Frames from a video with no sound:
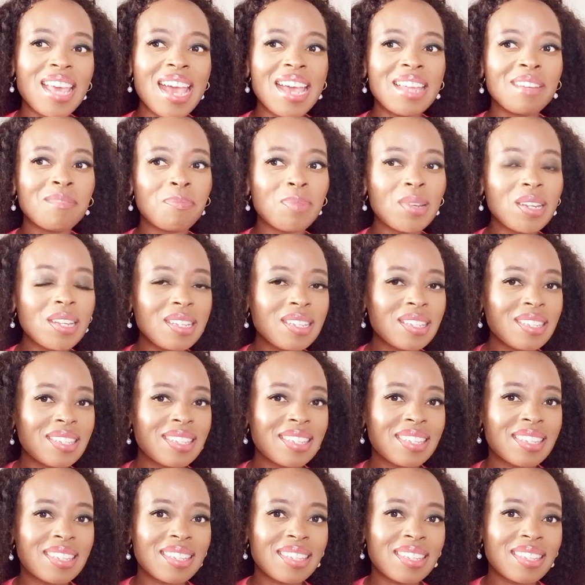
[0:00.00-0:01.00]
And
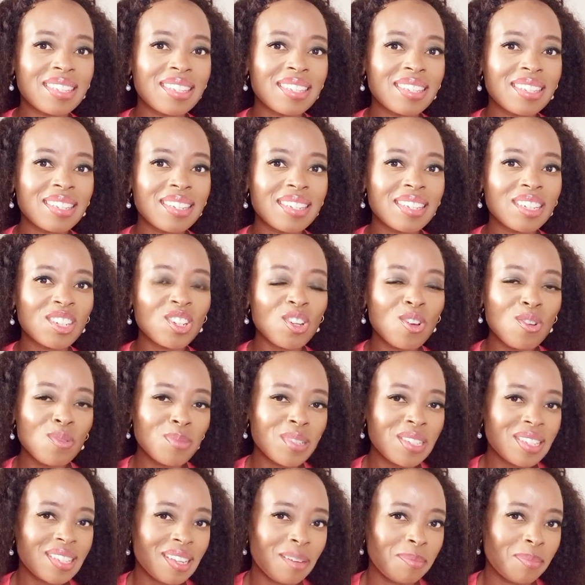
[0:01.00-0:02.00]
please show
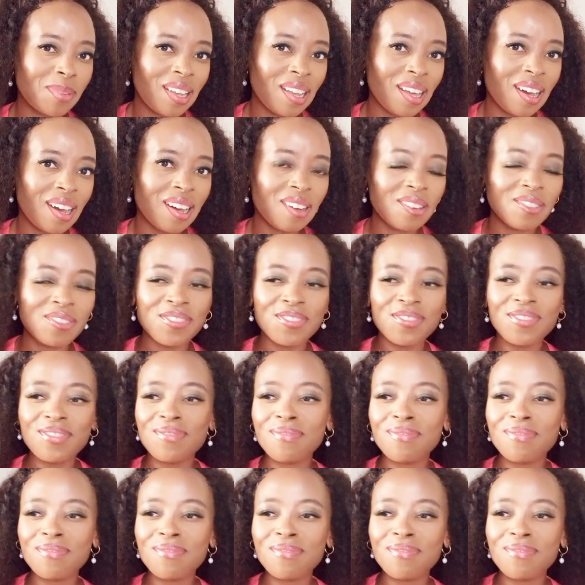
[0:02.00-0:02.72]
me some love.